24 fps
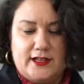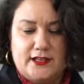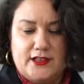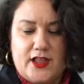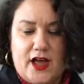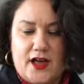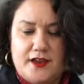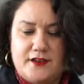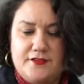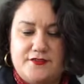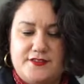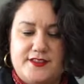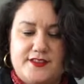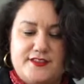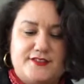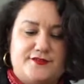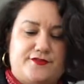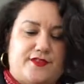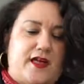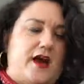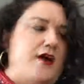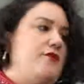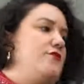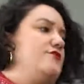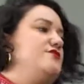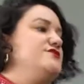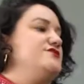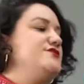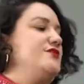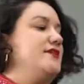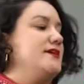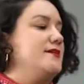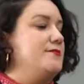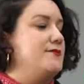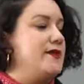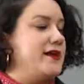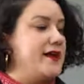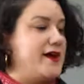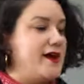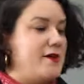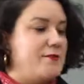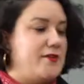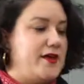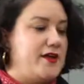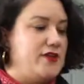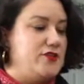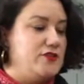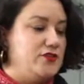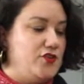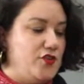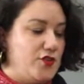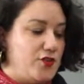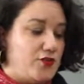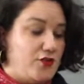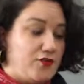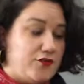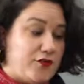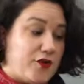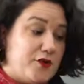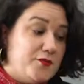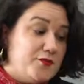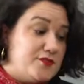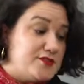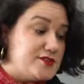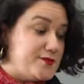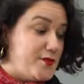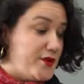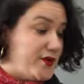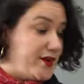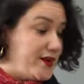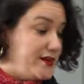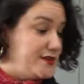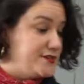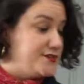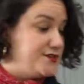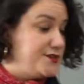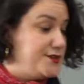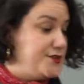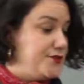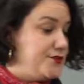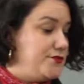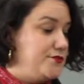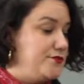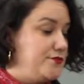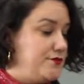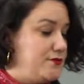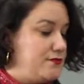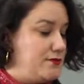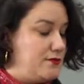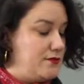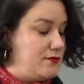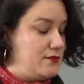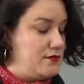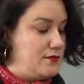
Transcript: And a lot of these flowers you can pick up at your local farmers markets too.